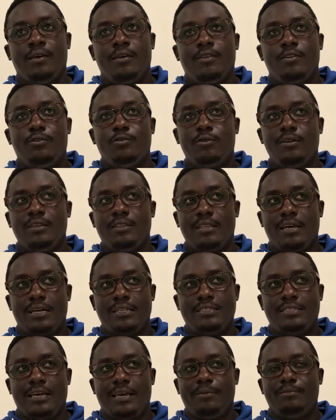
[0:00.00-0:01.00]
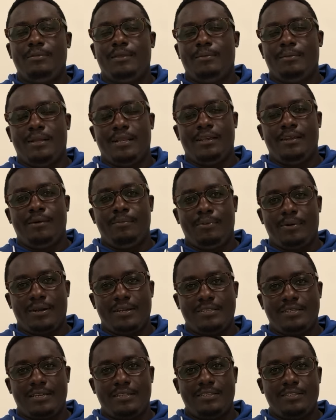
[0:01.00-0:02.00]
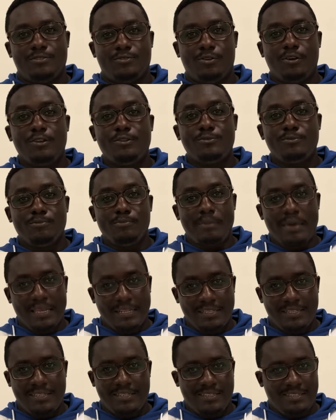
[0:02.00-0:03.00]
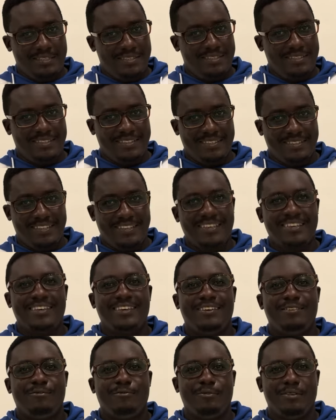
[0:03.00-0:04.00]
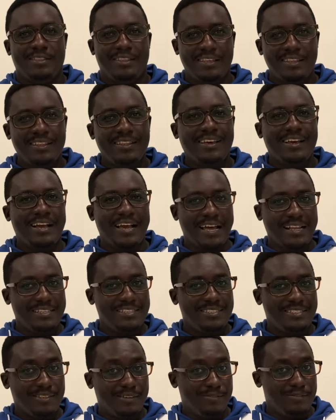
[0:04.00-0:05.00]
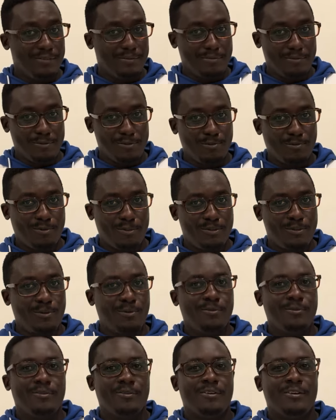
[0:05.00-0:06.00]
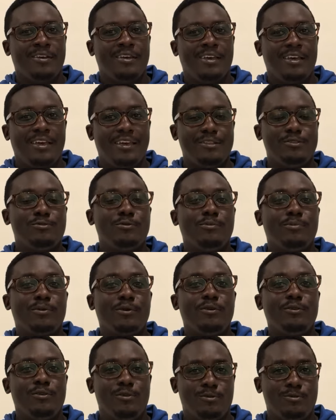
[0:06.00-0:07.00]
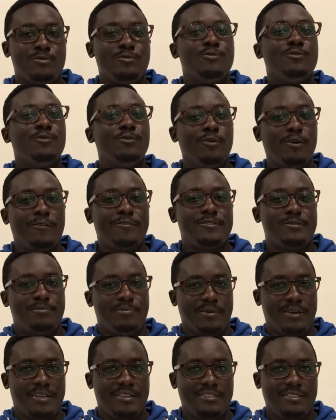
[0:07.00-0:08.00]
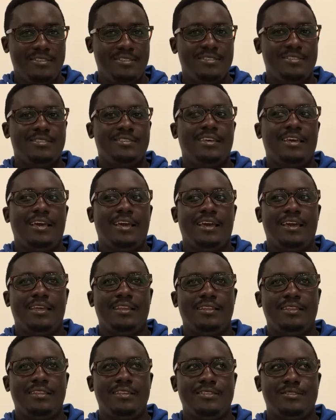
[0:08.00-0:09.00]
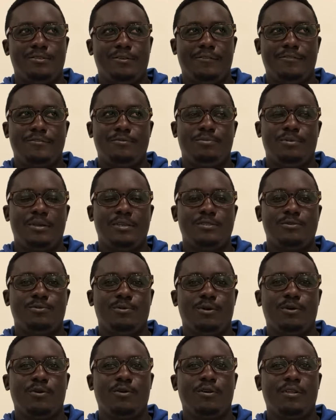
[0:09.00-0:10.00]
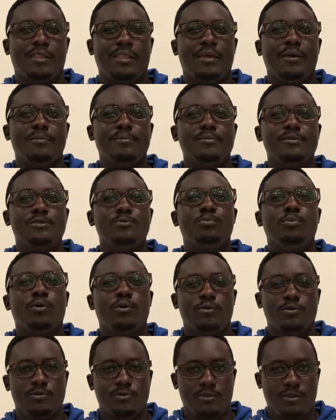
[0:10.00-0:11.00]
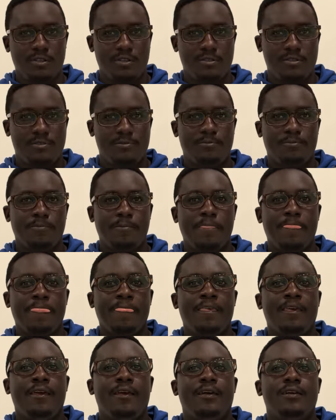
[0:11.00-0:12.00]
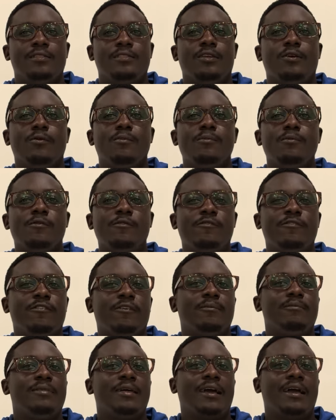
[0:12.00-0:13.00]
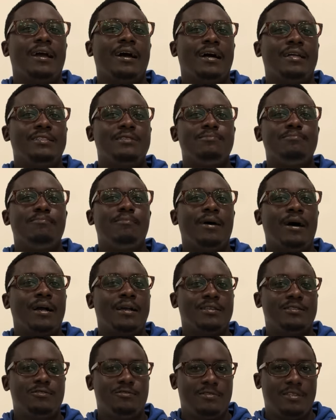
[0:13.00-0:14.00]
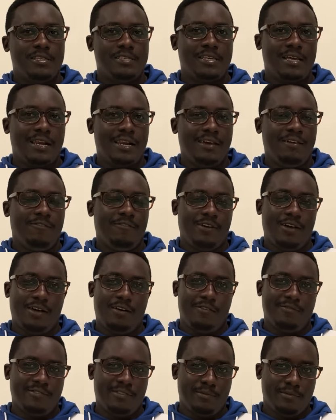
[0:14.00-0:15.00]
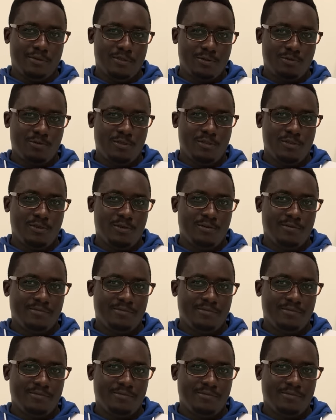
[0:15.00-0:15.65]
During that time, the malaria parasite is going to mate within the gut of the mosquito. It will produce new offsprings, and these offsprings we call them sporozoites. They will move from the gut back to the saliva of the mosquito.